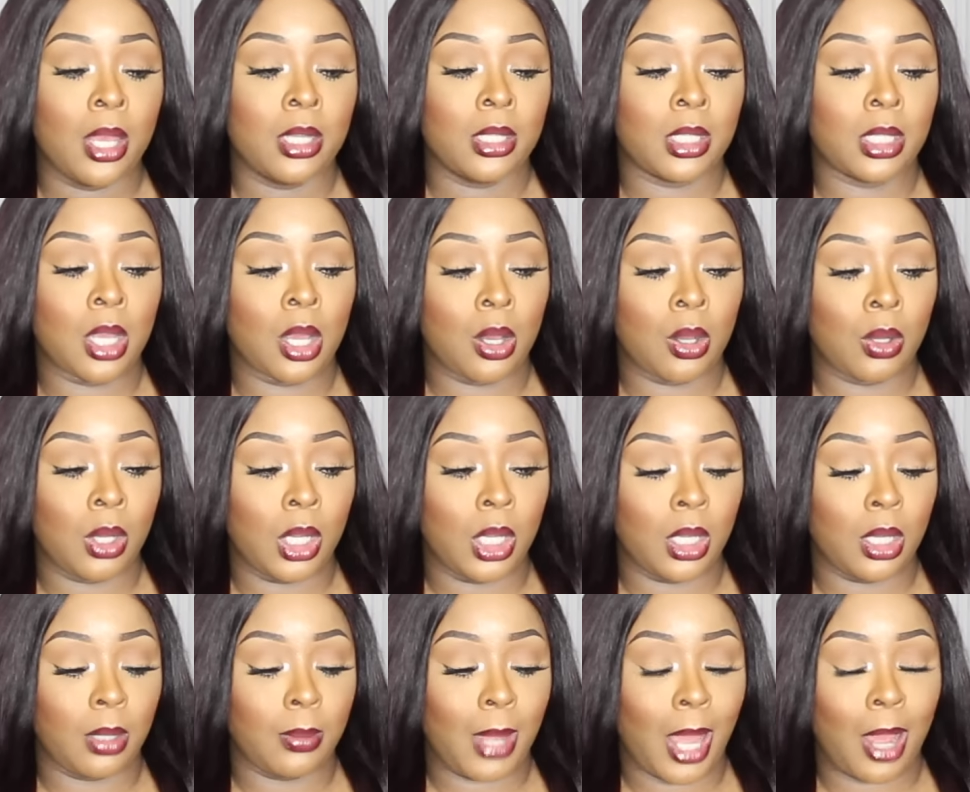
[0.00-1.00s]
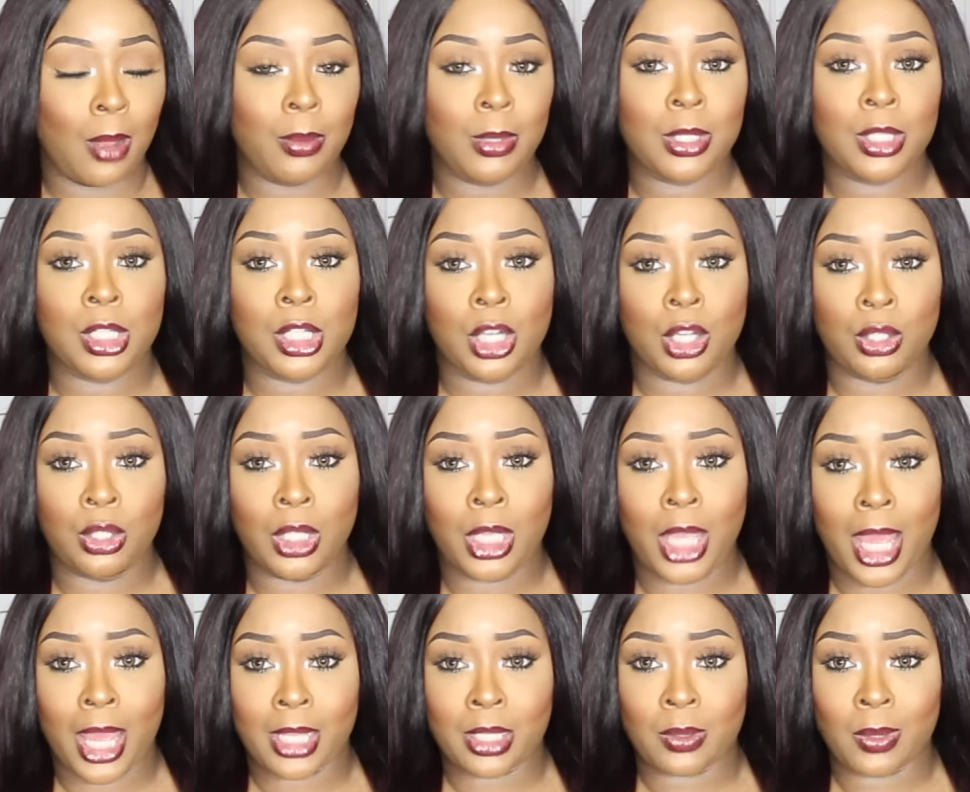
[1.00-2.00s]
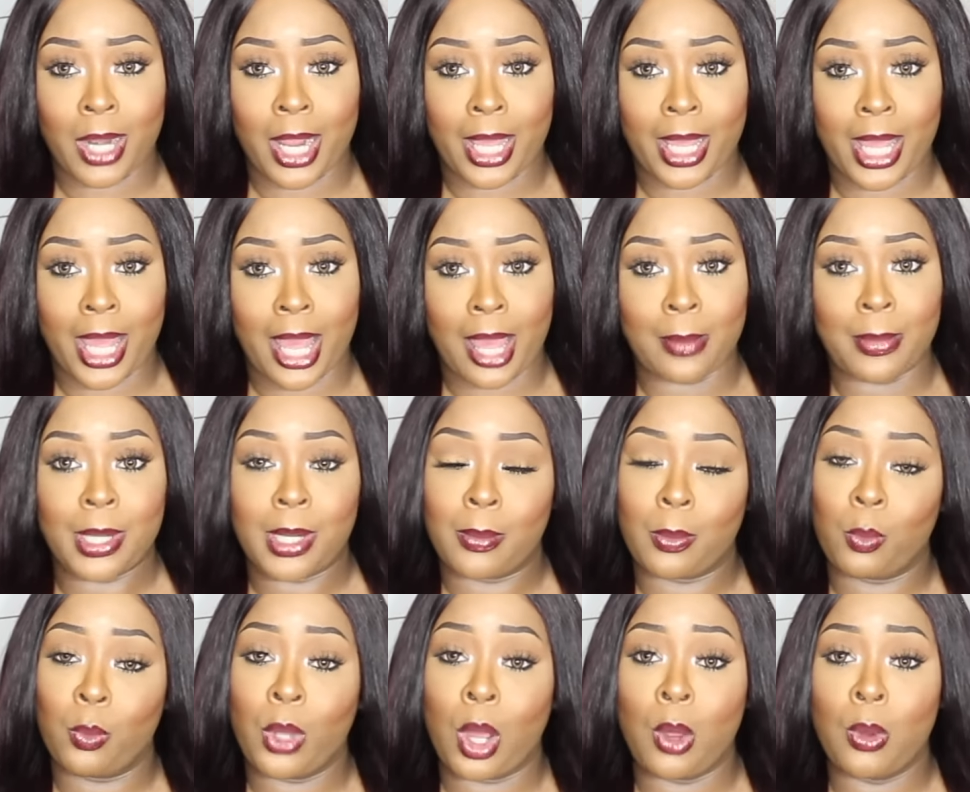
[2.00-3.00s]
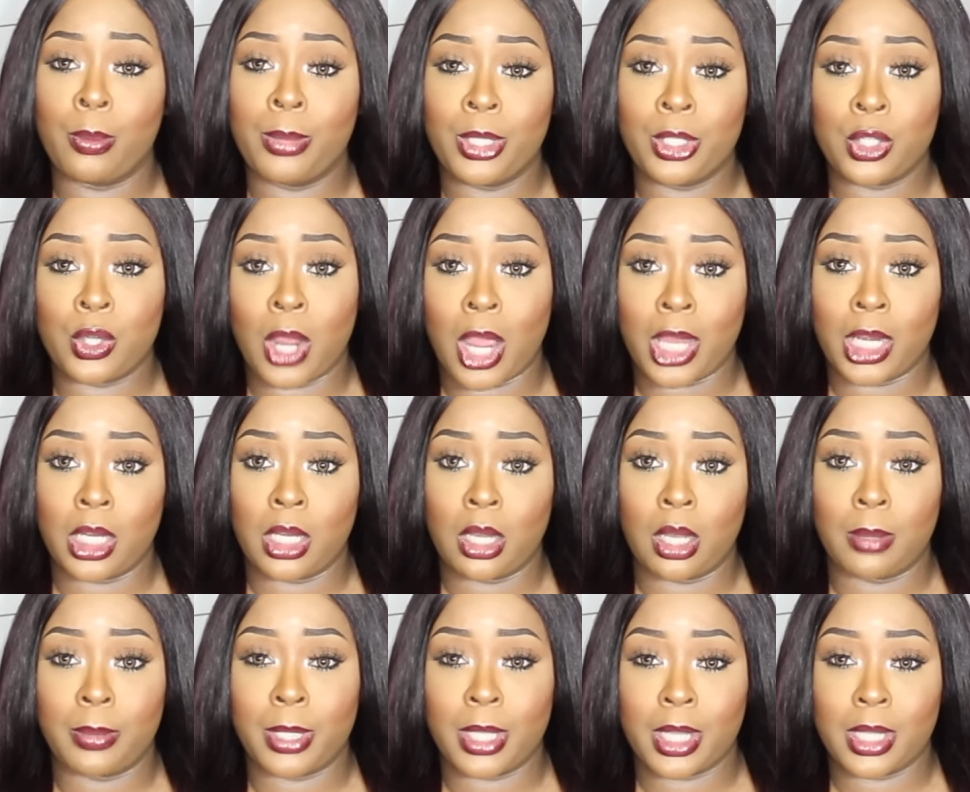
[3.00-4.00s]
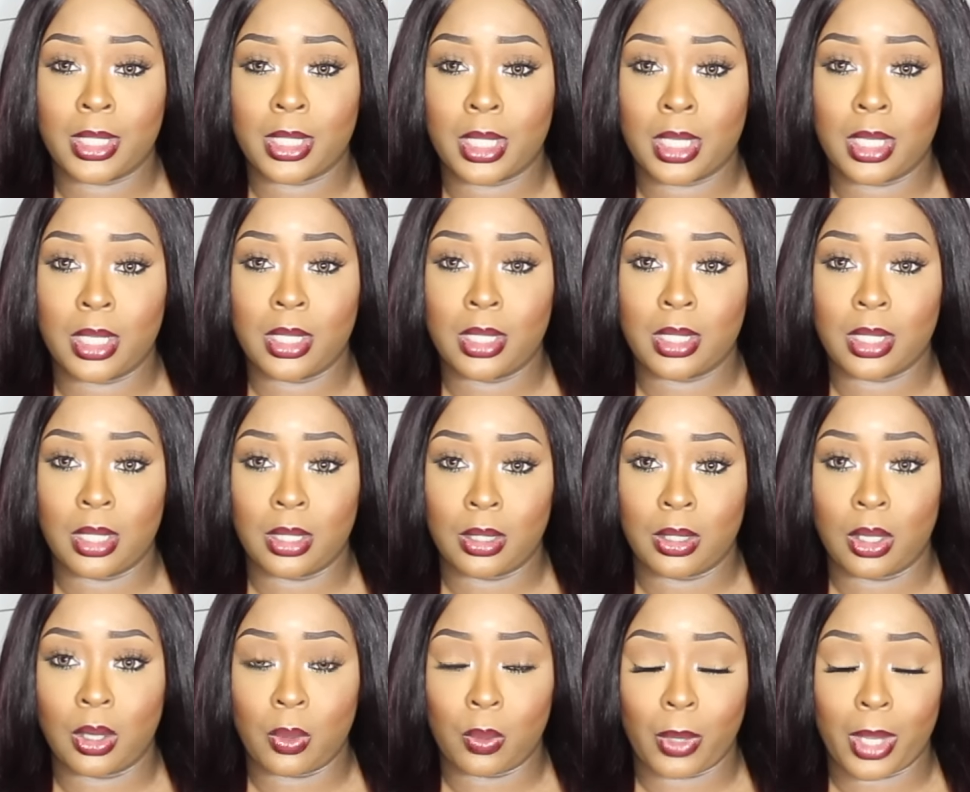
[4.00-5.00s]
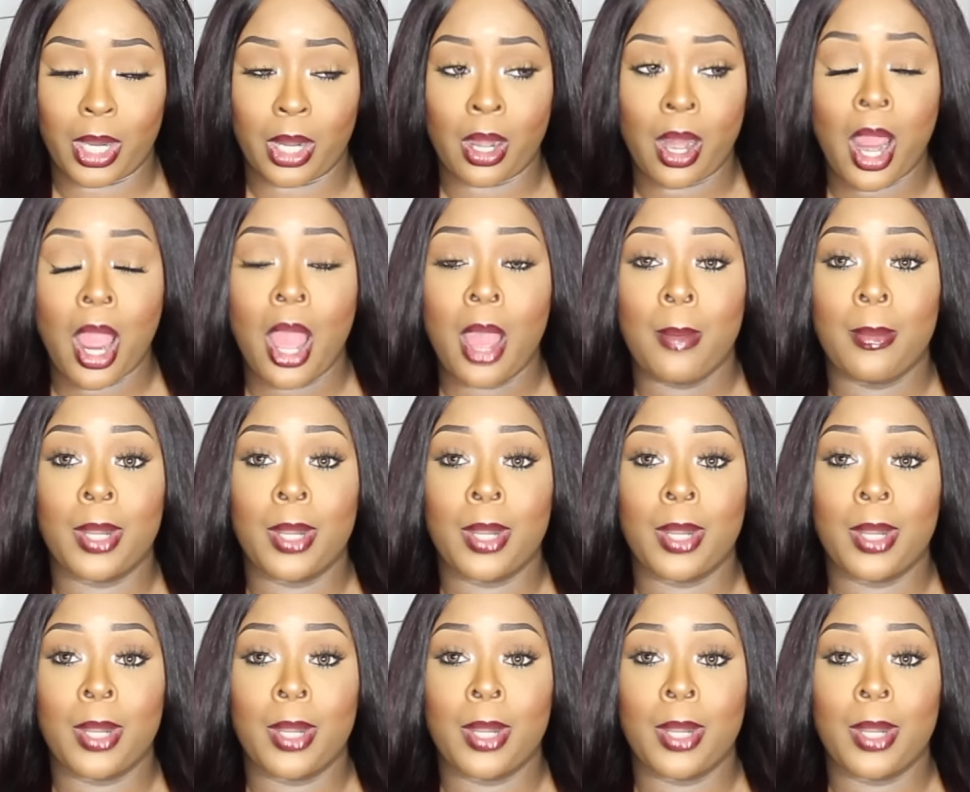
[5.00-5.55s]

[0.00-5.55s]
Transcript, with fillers: So I will show you guys what I got, but I won't be trying it on because it is adult wear.